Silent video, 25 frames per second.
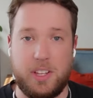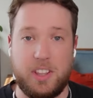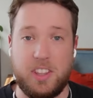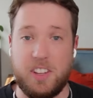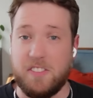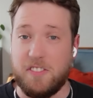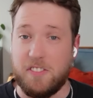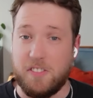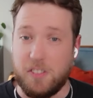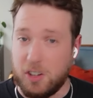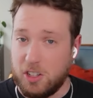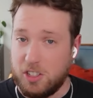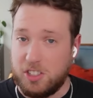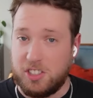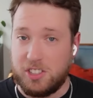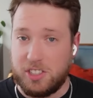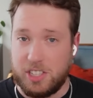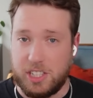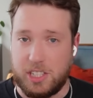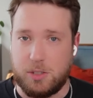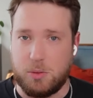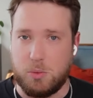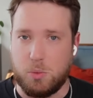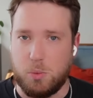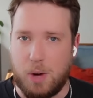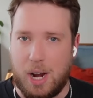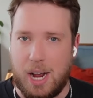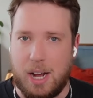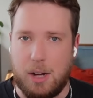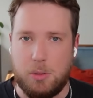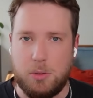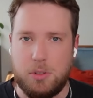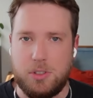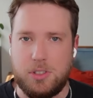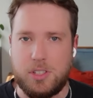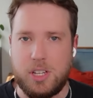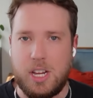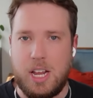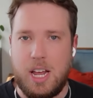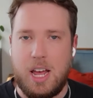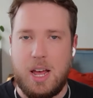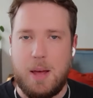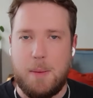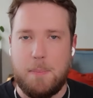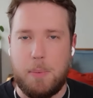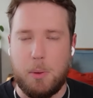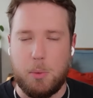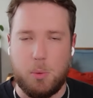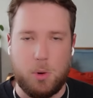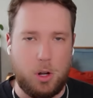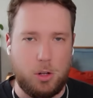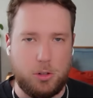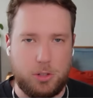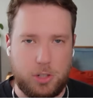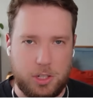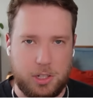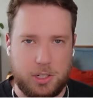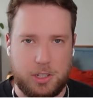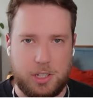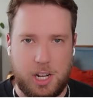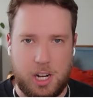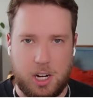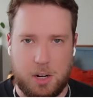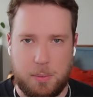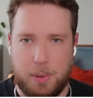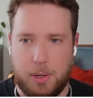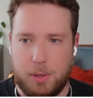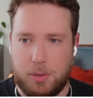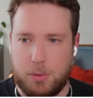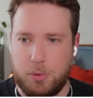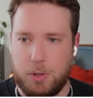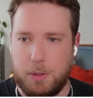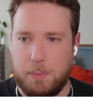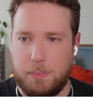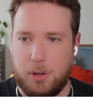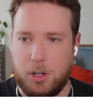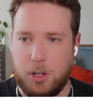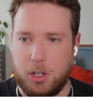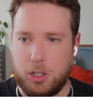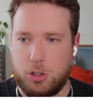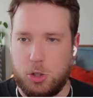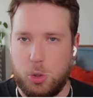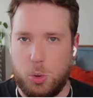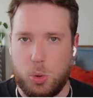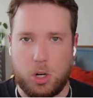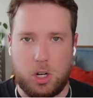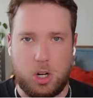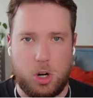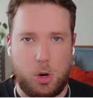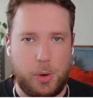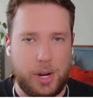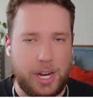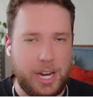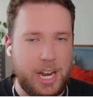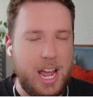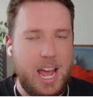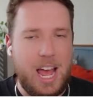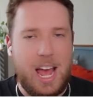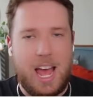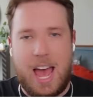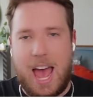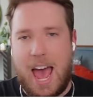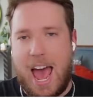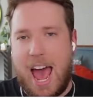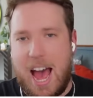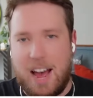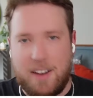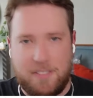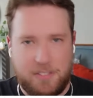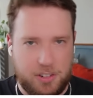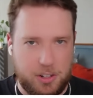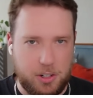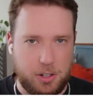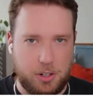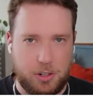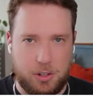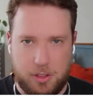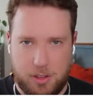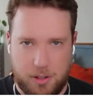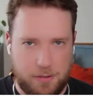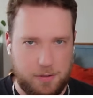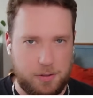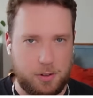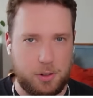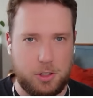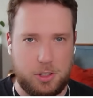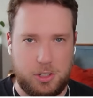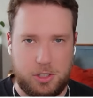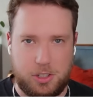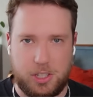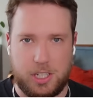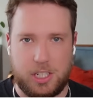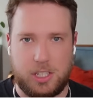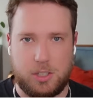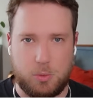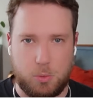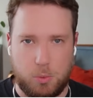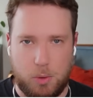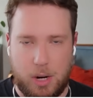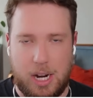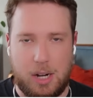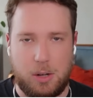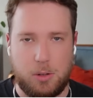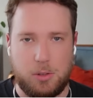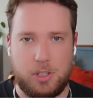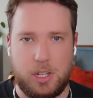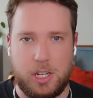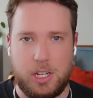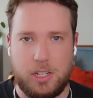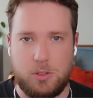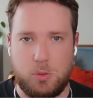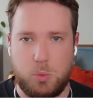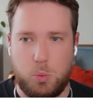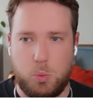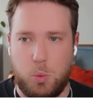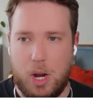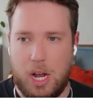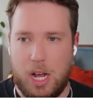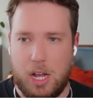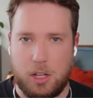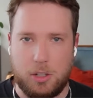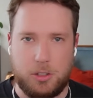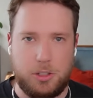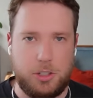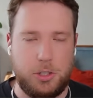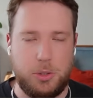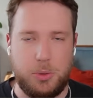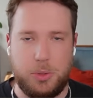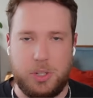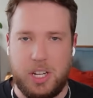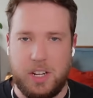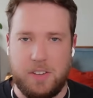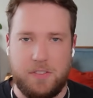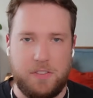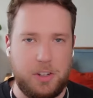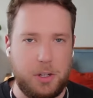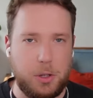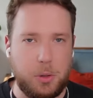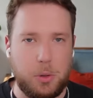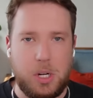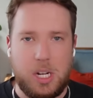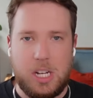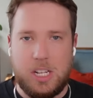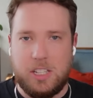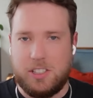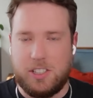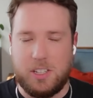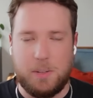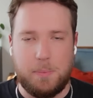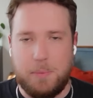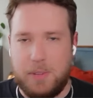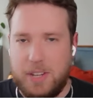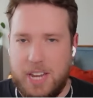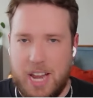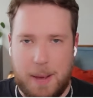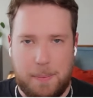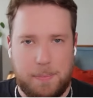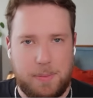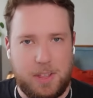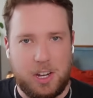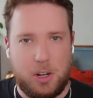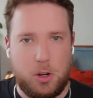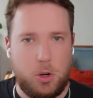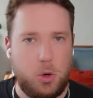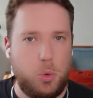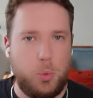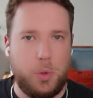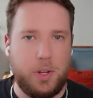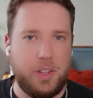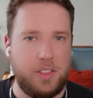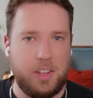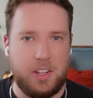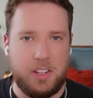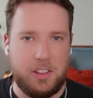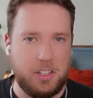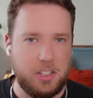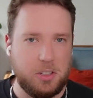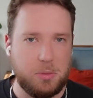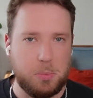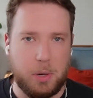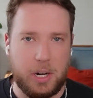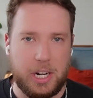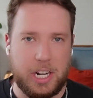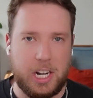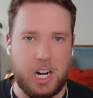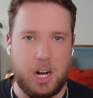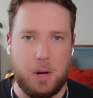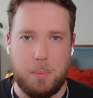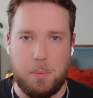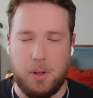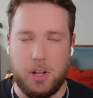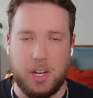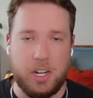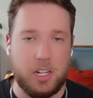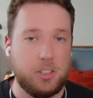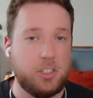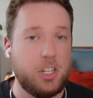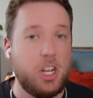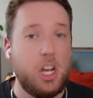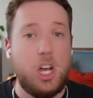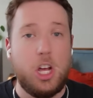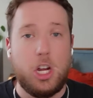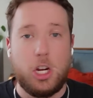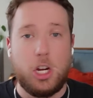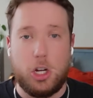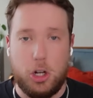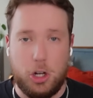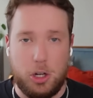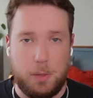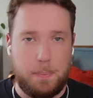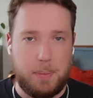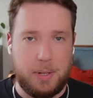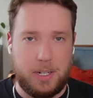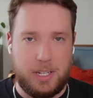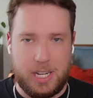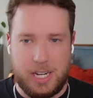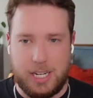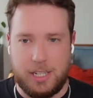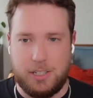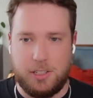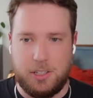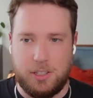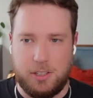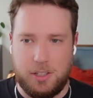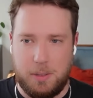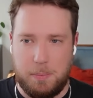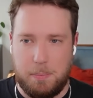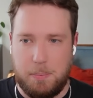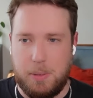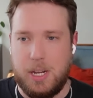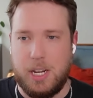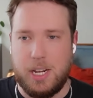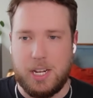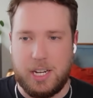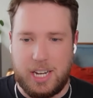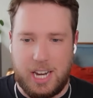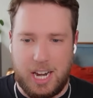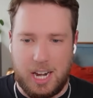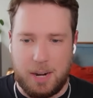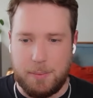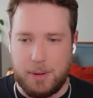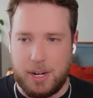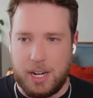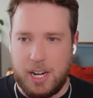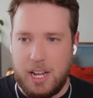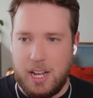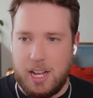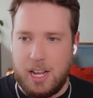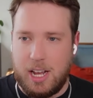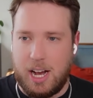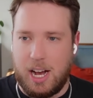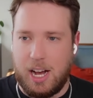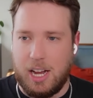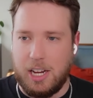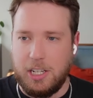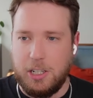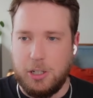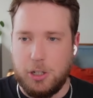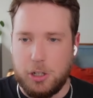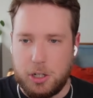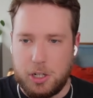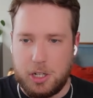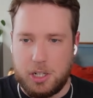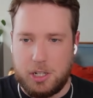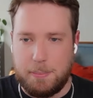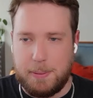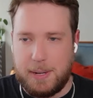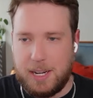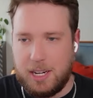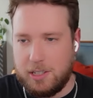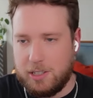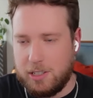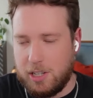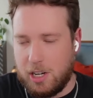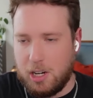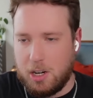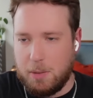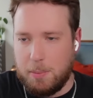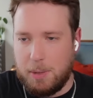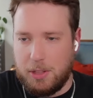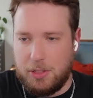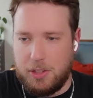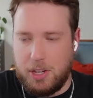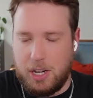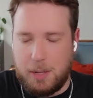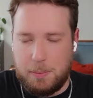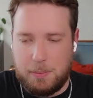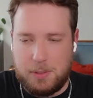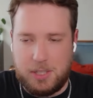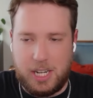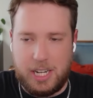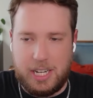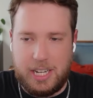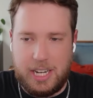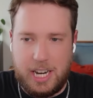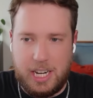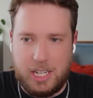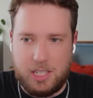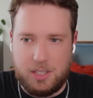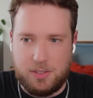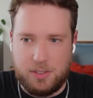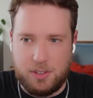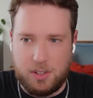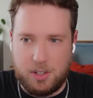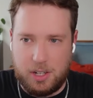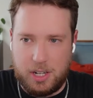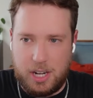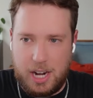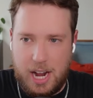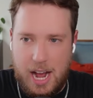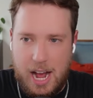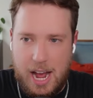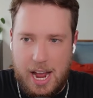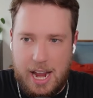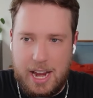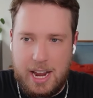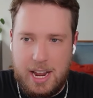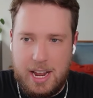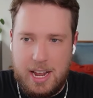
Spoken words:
the first 6 rounds, but we're also going to talk about 3 players who are going after the first 6 rounds as well to give you some depth at who we think these breakout players could potentially be. And Cameron, you're going to talk about the upside case for a guy